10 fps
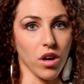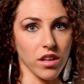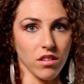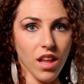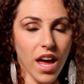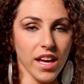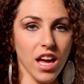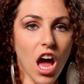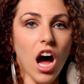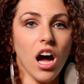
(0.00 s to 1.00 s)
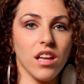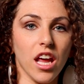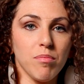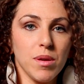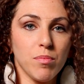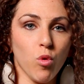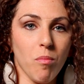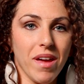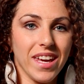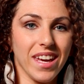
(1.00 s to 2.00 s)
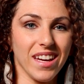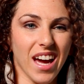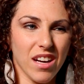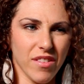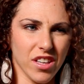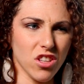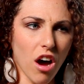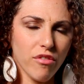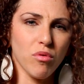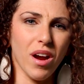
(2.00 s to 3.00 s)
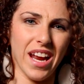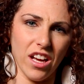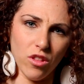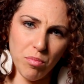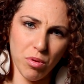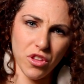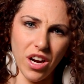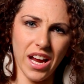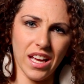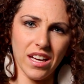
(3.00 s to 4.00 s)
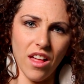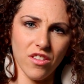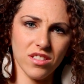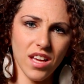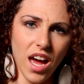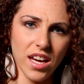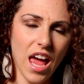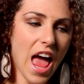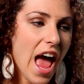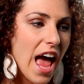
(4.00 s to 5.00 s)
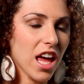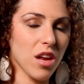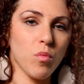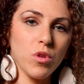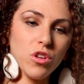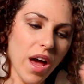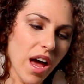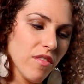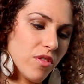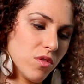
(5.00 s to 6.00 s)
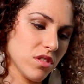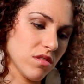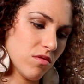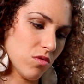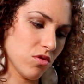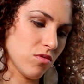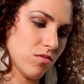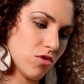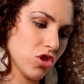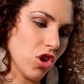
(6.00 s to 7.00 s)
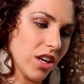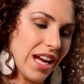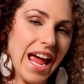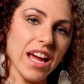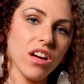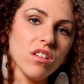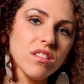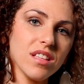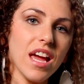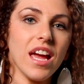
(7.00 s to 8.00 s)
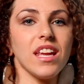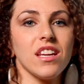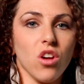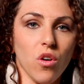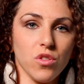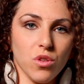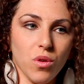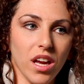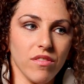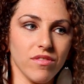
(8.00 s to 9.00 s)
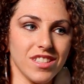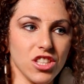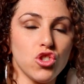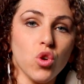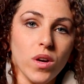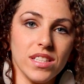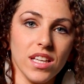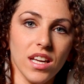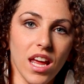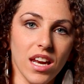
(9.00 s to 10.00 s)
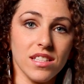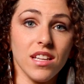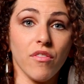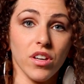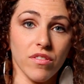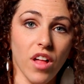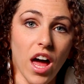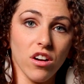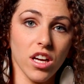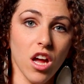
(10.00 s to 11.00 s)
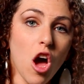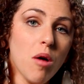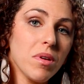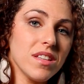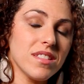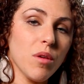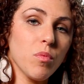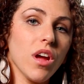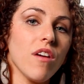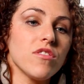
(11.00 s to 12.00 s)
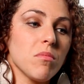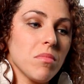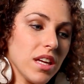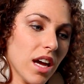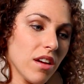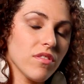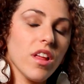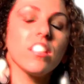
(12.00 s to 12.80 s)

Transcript: or on your leg, a lot of people will make it kind of at a tough right angle. They put their hand on their side. And when you have those stark angles, it is also kind of disjointed and it's not very flattering. But instead, when you have somebody kind of